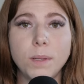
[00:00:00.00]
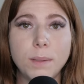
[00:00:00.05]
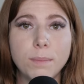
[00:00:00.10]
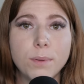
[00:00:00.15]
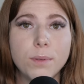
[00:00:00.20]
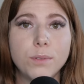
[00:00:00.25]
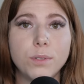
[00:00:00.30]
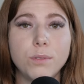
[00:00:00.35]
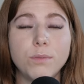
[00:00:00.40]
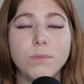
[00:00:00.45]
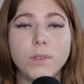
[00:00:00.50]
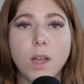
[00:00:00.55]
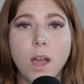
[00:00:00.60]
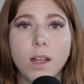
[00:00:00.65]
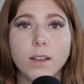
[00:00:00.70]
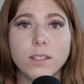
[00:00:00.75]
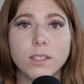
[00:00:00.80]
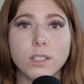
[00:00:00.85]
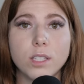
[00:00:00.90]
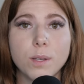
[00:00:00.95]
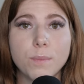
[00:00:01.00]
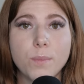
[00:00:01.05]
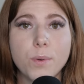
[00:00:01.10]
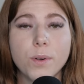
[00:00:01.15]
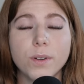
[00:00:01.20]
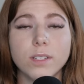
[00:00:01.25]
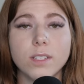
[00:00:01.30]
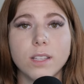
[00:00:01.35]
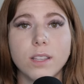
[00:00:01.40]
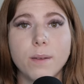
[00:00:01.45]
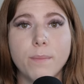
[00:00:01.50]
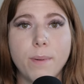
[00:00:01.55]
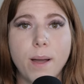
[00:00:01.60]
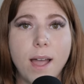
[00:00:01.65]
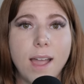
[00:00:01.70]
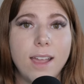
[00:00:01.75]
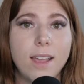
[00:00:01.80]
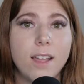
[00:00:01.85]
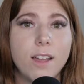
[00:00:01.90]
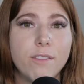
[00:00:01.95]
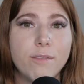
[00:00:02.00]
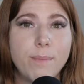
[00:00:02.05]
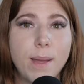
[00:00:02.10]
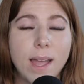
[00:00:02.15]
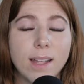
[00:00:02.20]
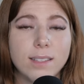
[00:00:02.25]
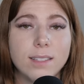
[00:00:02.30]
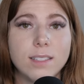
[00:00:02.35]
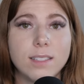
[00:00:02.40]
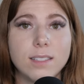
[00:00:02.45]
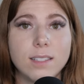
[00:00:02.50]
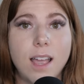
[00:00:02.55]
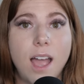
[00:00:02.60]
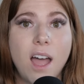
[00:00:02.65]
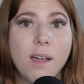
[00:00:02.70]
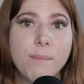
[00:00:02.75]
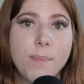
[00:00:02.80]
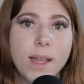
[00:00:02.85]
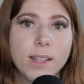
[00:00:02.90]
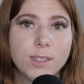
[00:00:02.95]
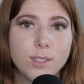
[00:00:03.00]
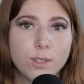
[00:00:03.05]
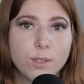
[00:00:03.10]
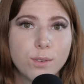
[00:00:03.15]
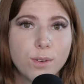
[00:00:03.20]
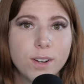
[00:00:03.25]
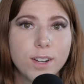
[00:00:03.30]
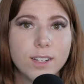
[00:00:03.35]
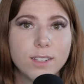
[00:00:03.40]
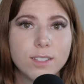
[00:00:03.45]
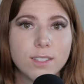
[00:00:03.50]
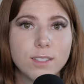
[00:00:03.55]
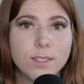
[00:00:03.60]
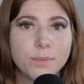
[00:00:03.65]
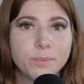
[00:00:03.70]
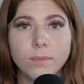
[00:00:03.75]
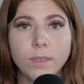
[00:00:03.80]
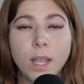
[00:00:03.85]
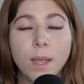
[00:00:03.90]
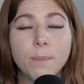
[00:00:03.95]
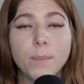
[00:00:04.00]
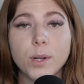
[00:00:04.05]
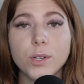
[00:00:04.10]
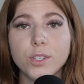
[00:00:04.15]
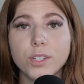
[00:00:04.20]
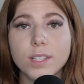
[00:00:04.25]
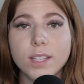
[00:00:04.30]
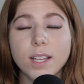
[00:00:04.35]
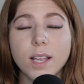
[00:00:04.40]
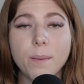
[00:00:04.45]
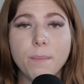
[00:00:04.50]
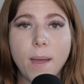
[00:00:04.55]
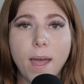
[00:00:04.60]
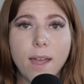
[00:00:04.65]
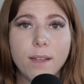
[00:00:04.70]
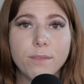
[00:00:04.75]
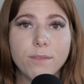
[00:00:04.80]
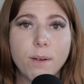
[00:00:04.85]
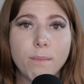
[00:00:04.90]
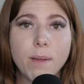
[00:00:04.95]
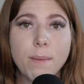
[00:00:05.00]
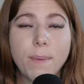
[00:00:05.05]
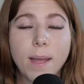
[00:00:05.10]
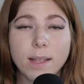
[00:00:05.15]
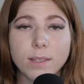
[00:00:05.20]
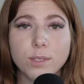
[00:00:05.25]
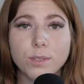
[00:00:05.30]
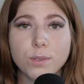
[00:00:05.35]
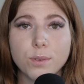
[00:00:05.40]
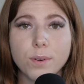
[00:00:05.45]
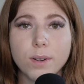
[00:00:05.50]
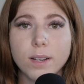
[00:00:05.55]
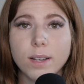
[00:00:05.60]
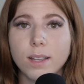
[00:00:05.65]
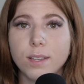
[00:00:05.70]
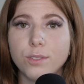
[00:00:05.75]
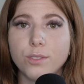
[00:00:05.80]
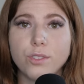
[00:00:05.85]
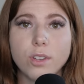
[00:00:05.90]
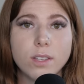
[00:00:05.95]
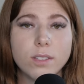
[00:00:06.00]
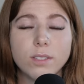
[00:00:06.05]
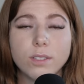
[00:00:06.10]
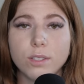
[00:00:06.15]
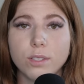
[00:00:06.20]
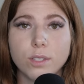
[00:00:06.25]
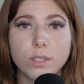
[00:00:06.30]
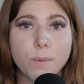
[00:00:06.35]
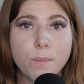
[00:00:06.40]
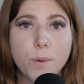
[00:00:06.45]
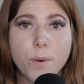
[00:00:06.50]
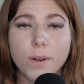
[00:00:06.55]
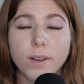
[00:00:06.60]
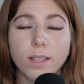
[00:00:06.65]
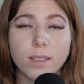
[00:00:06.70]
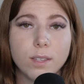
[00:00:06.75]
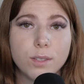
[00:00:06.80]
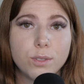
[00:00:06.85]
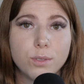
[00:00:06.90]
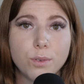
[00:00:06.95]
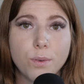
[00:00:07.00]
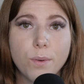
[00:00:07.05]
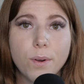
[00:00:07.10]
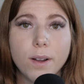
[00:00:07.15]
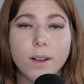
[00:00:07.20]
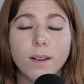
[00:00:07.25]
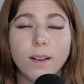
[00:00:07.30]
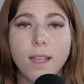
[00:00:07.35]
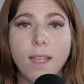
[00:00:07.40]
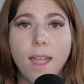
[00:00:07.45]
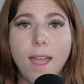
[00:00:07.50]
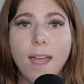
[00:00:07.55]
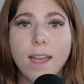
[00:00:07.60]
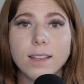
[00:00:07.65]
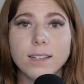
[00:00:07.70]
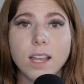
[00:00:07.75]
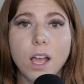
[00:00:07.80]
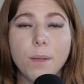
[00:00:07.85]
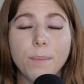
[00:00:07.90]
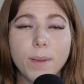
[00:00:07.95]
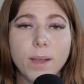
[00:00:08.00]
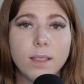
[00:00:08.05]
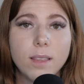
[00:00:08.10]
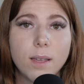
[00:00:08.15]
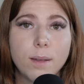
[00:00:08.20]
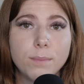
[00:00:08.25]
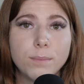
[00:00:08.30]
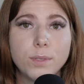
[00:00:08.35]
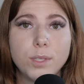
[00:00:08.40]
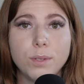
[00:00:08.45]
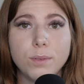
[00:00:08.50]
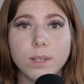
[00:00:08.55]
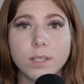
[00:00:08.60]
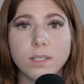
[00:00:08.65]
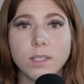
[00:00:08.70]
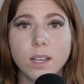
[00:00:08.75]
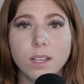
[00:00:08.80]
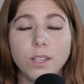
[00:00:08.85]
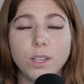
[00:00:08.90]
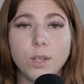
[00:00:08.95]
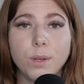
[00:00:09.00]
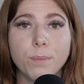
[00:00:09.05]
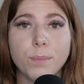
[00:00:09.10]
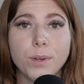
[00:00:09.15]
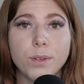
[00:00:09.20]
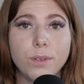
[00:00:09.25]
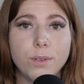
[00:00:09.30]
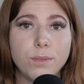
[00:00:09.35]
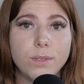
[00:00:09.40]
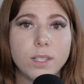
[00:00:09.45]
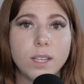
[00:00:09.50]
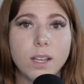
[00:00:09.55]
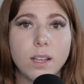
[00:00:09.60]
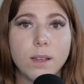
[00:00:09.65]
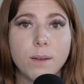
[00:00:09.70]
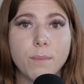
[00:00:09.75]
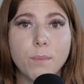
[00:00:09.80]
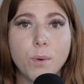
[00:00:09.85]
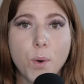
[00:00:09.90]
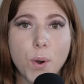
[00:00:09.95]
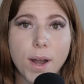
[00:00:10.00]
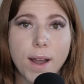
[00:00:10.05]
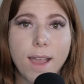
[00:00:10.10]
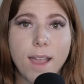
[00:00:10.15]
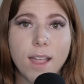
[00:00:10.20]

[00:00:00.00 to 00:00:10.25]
people to not support the buying of pets at pet stores. Purchasing a pet from a pet store is just supporting the store and helping them to continue producing more